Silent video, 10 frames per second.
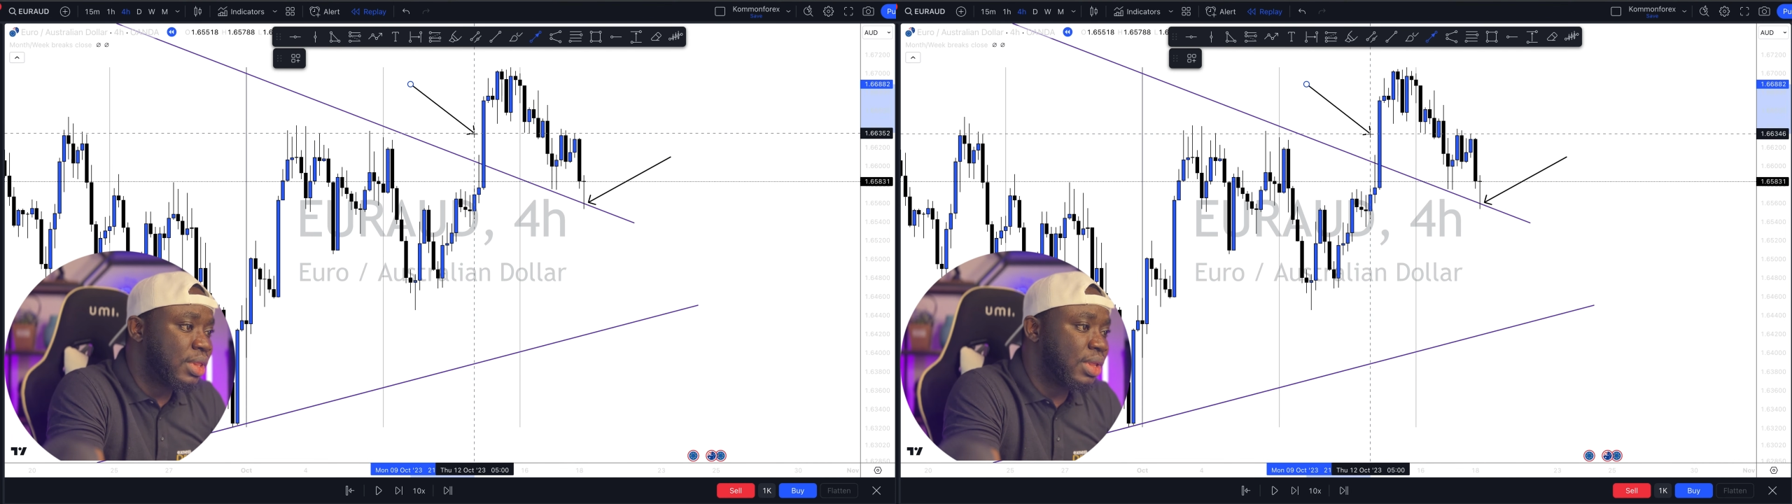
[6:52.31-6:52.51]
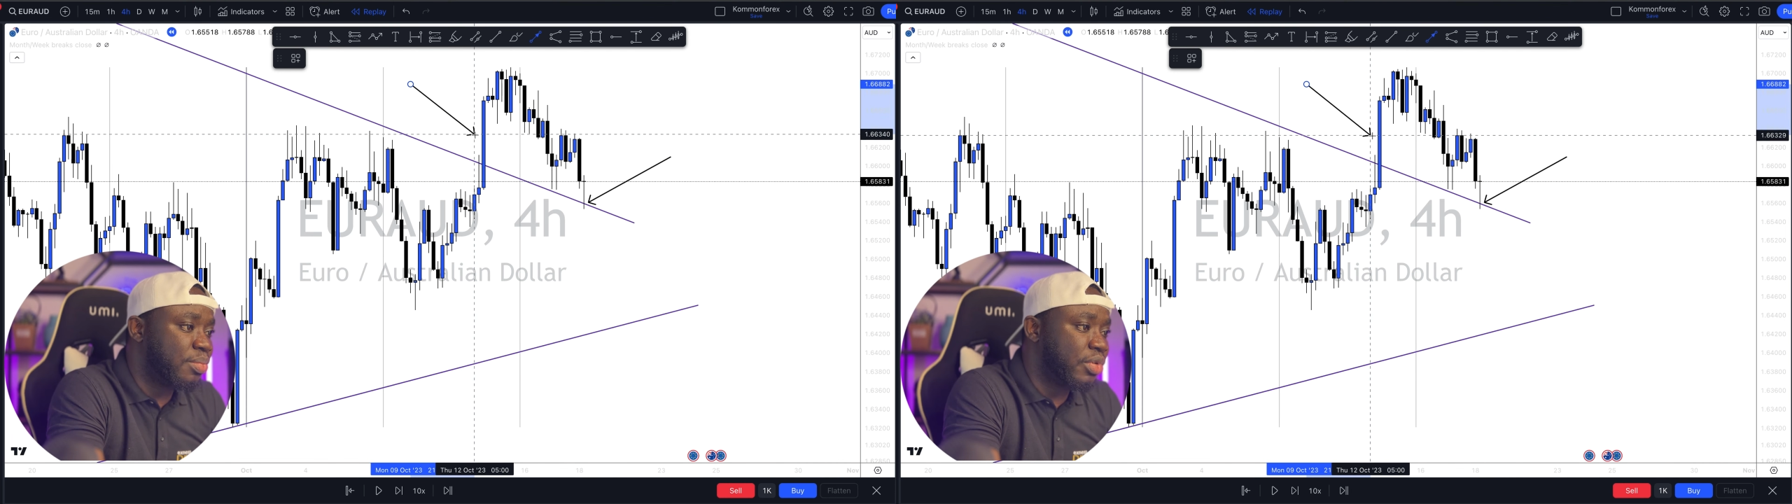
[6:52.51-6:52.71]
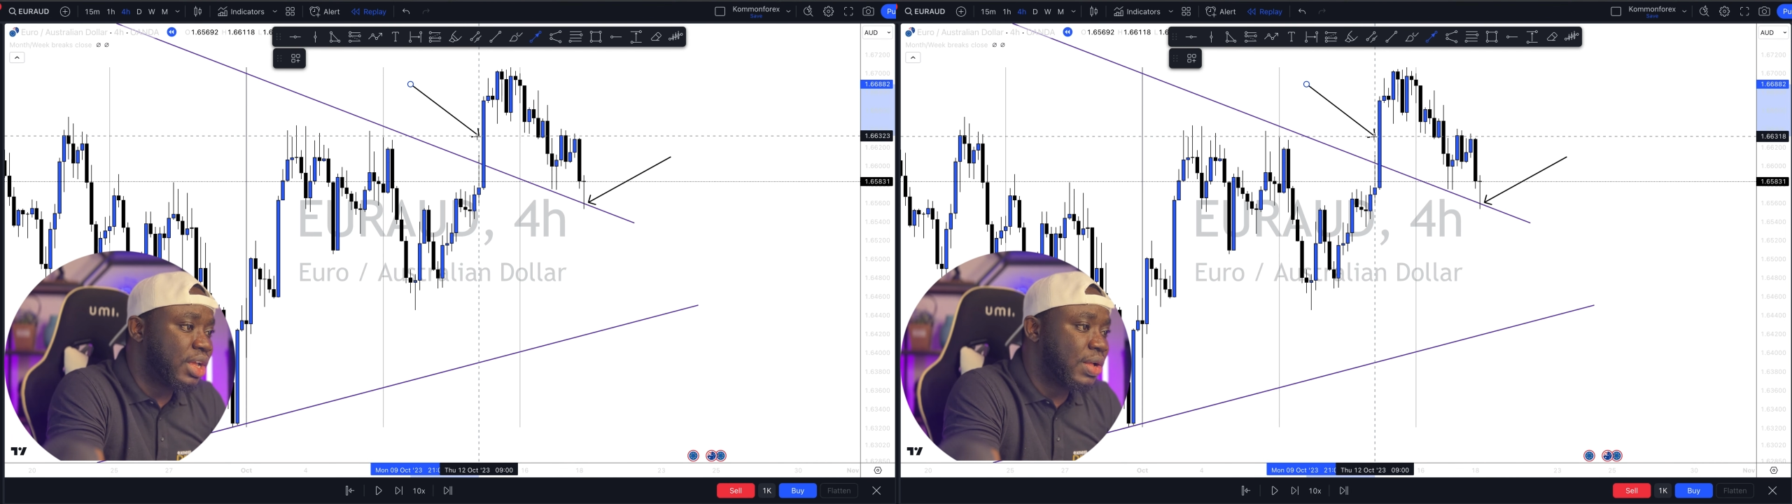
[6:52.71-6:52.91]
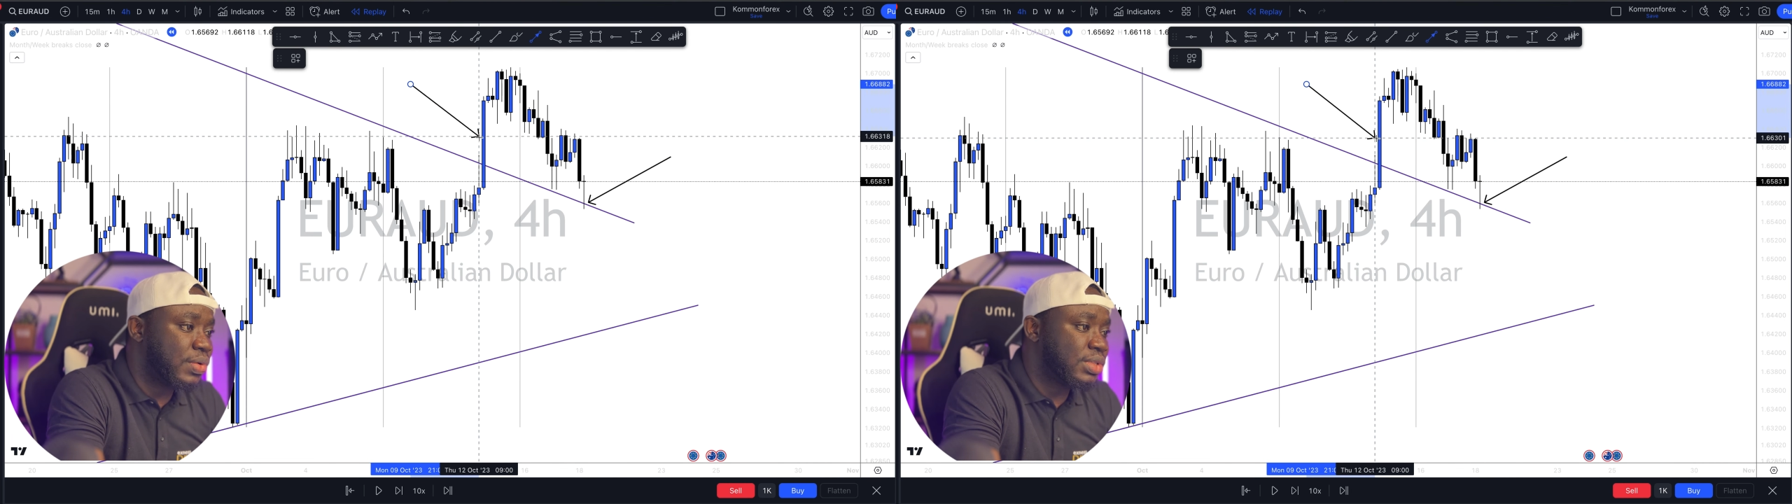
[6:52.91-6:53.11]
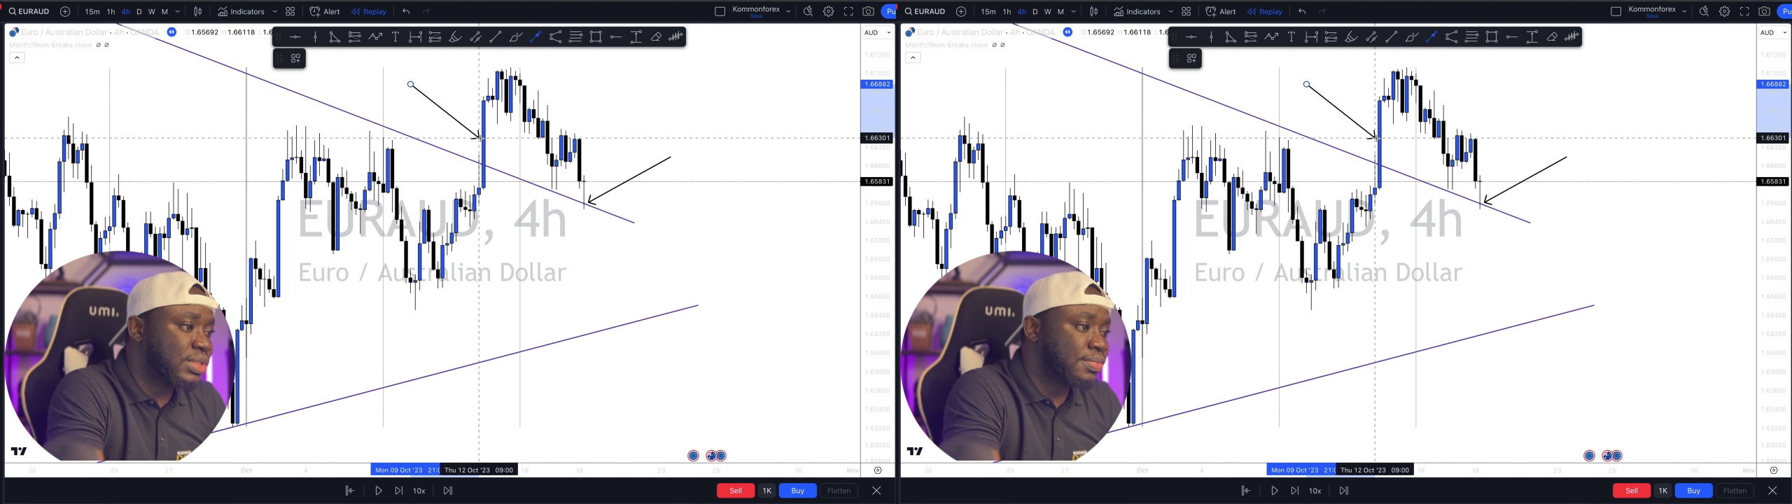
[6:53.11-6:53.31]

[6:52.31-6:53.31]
the breakout.